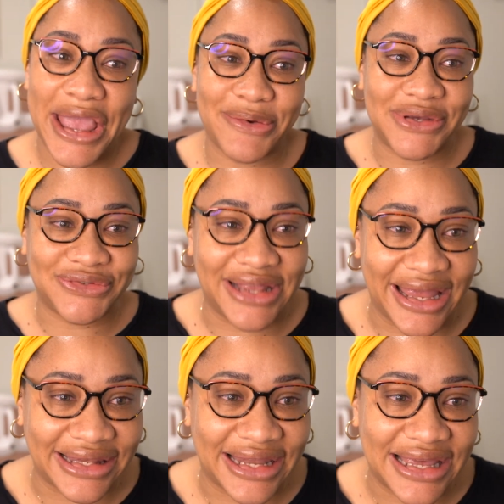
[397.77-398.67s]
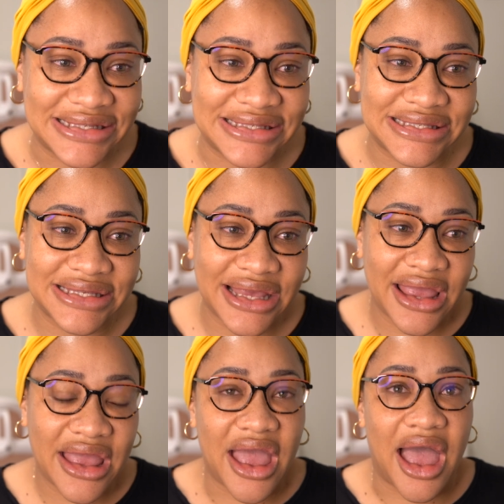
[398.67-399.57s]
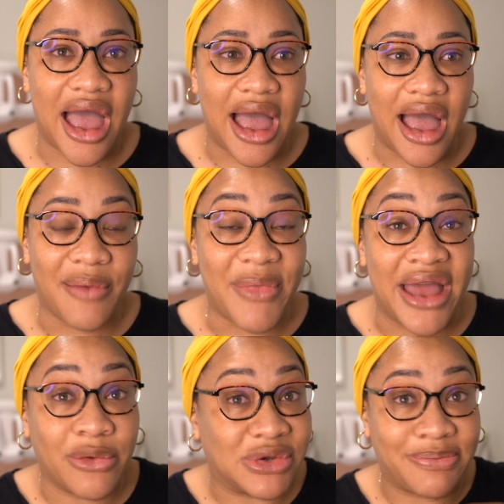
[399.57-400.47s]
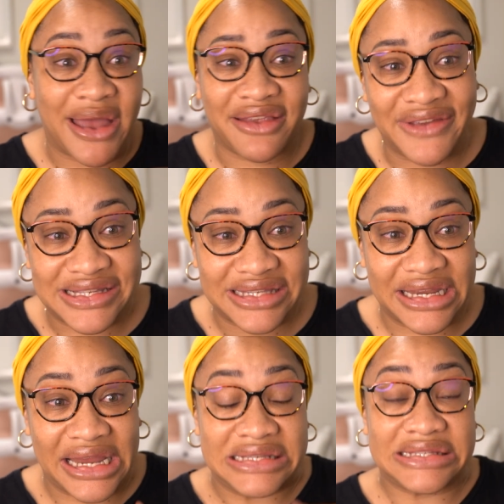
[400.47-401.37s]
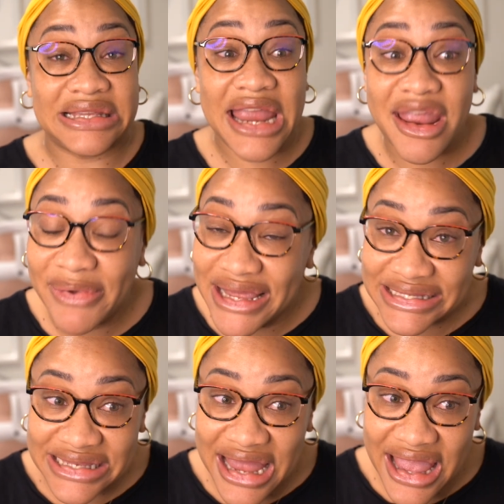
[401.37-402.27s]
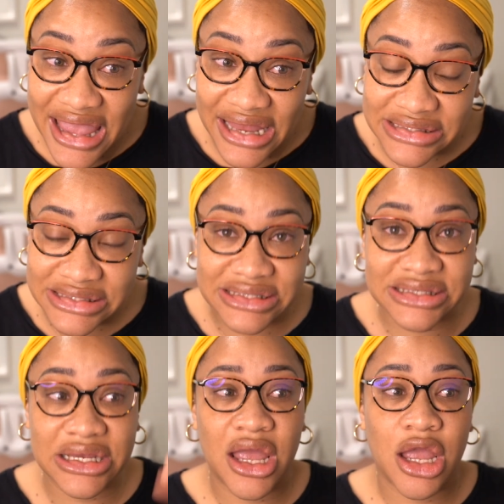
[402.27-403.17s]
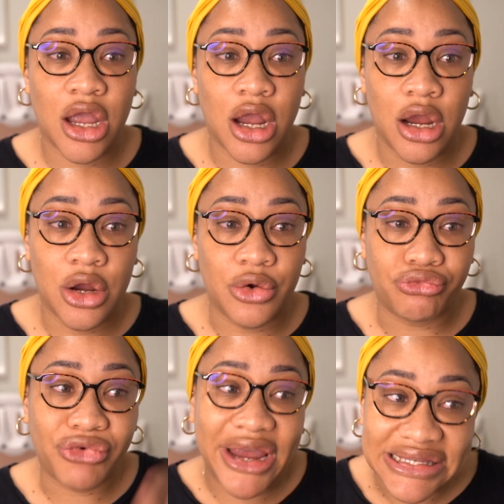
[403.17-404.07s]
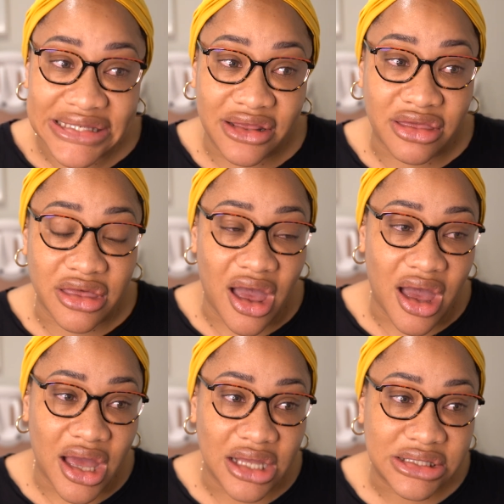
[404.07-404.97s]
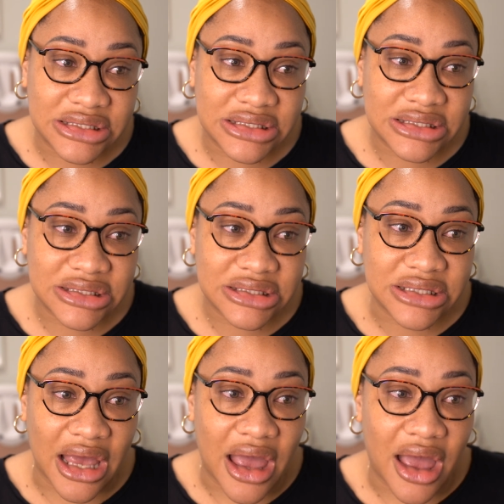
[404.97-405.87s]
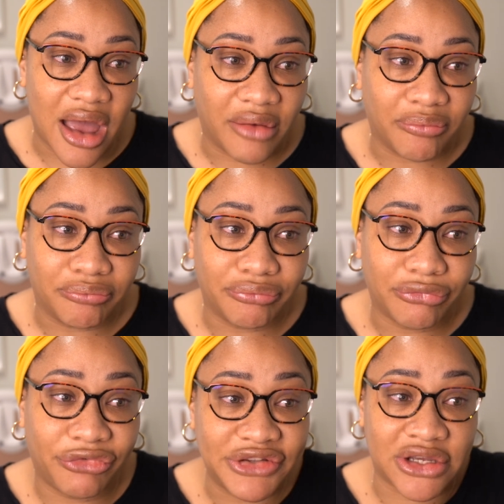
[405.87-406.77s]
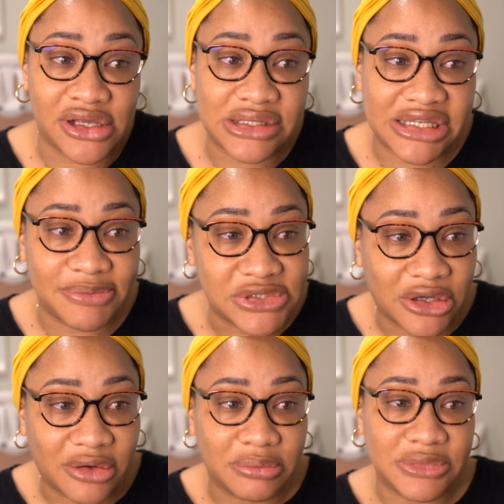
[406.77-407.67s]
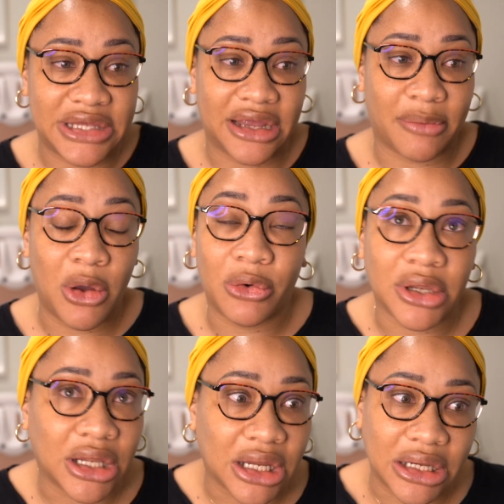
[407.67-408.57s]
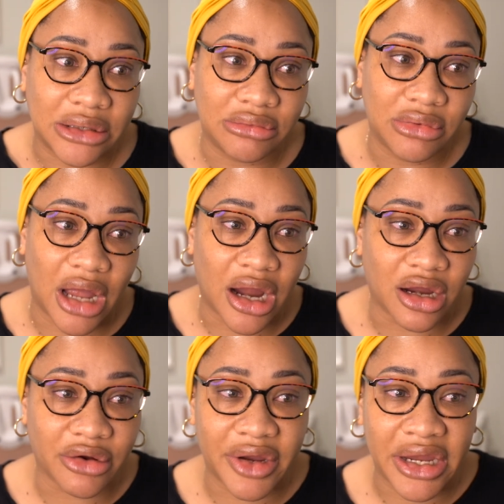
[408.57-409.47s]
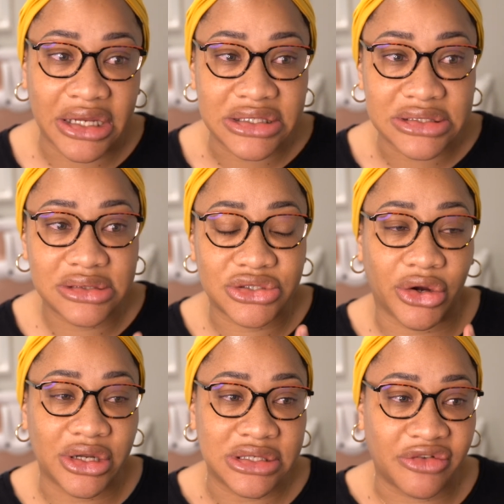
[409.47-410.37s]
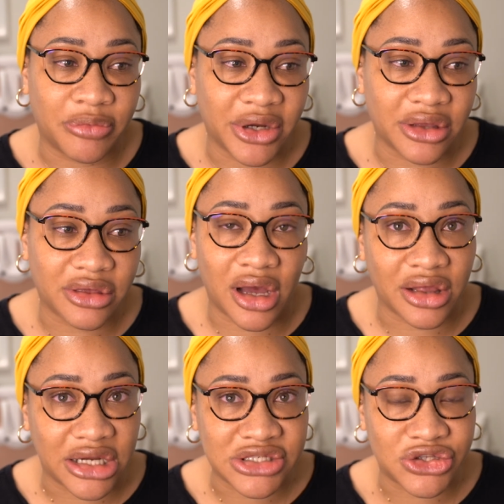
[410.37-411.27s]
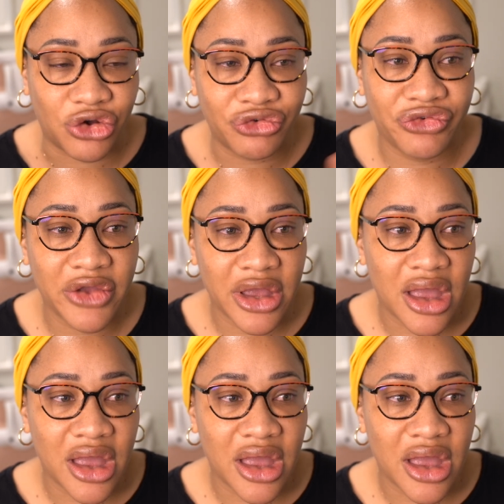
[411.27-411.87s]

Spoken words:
It was relentless, and it was manifested in sleepless nights, racing thoughts, physical symptoms like pounding, heart rates, shortness of breath, all that stuff.